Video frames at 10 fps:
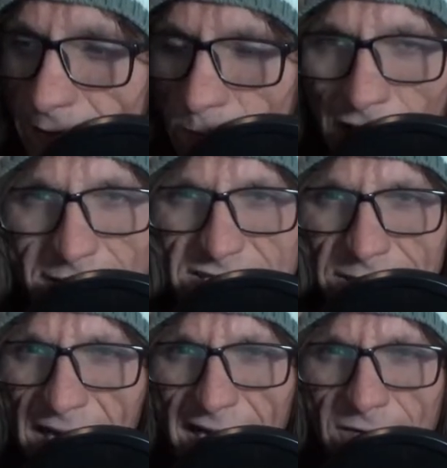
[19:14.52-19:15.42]
monster
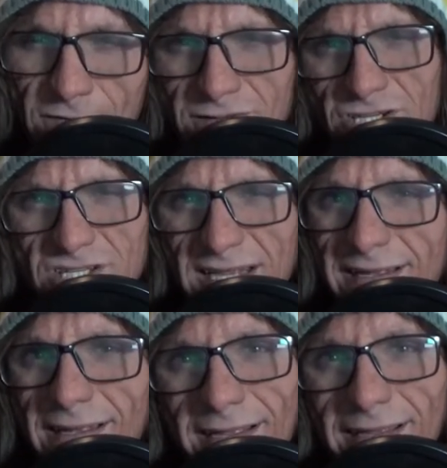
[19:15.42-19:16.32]
manual just to
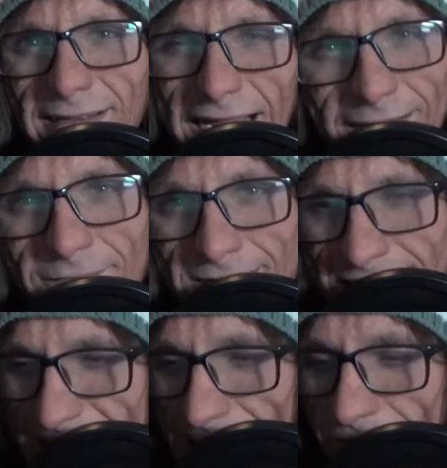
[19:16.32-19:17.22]
have because
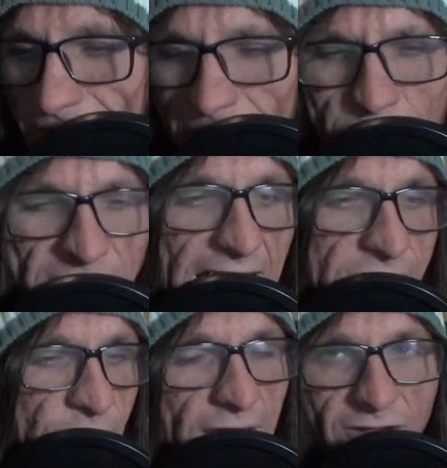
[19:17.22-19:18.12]
it's kind of fun. But I
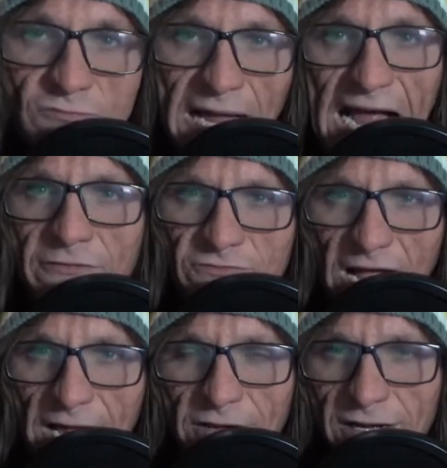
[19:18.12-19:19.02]
do have
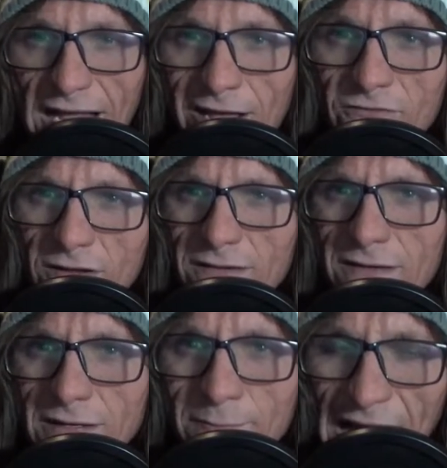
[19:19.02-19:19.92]
Pathfinder and I have
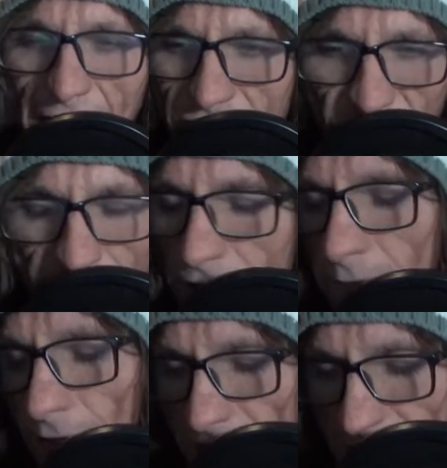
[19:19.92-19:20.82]
Pathfinder
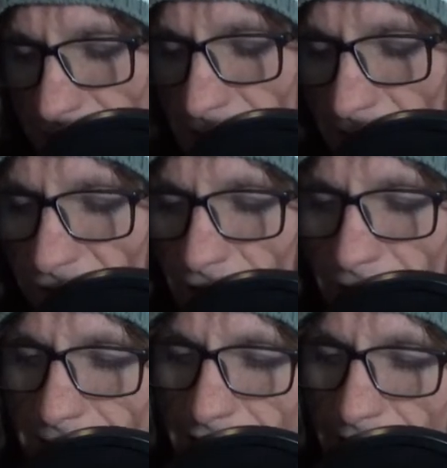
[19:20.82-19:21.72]
books and stuff,
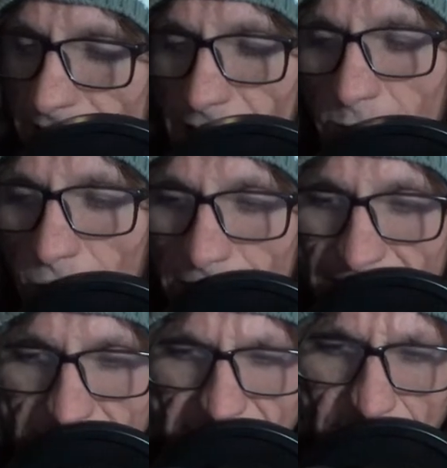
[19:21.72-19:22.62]
so that's uh, more or
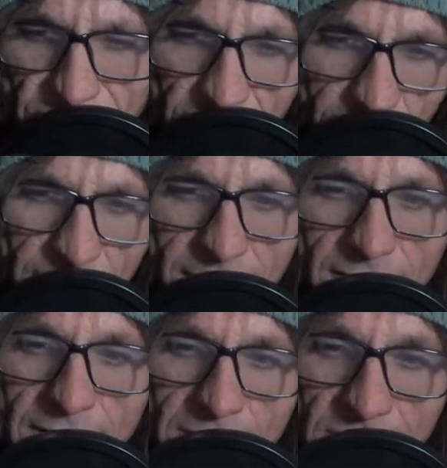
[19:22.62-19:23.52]
less the same thing.
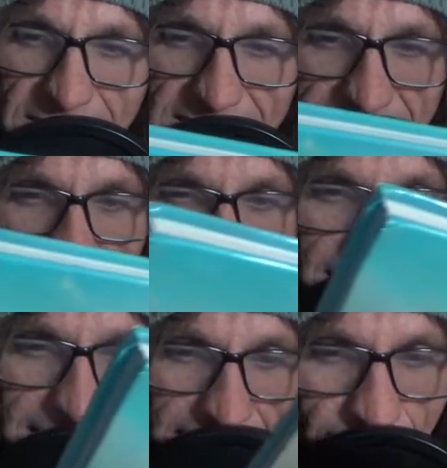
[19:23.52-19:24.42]
But this is the
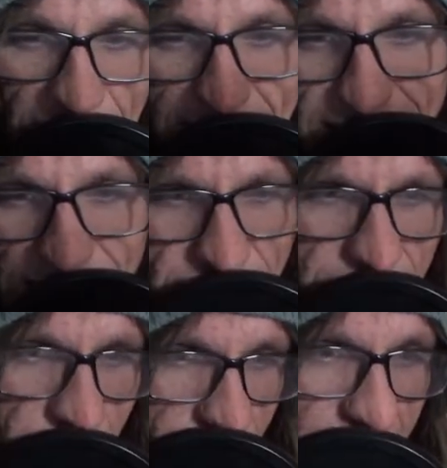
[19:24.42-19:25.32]
thing. I mean, it's still
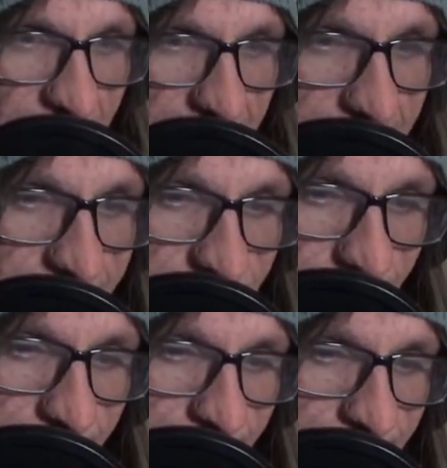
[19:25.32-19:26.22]
in great
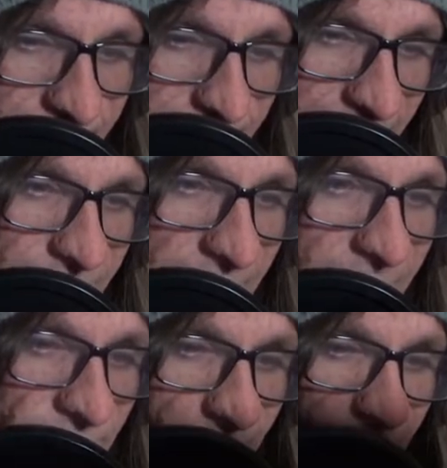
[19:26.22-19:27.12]
condition. I've
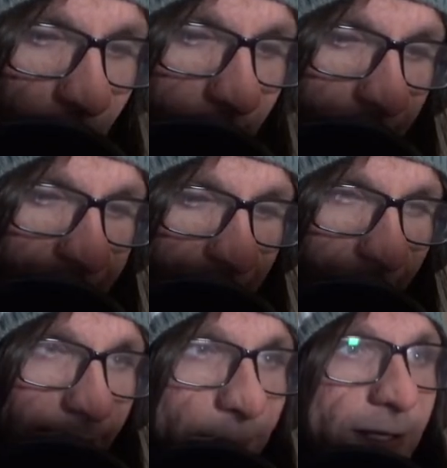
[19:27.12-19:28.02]
had for a long
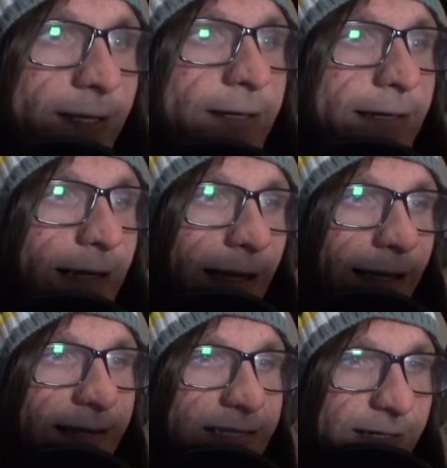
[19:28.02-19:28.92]
time. Uh,
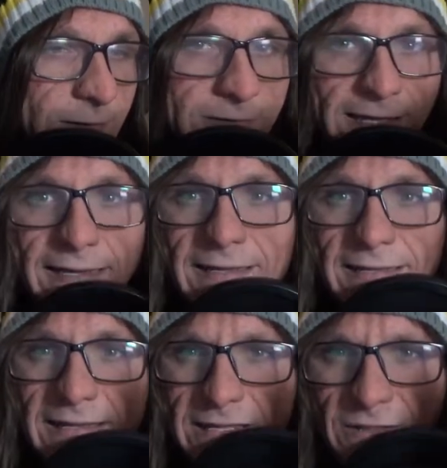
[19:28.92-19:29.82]
it's called the
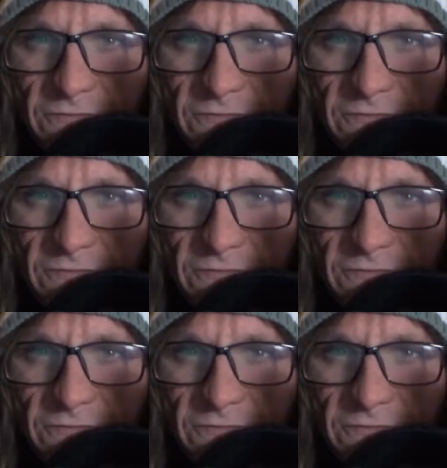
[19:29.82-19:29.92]
the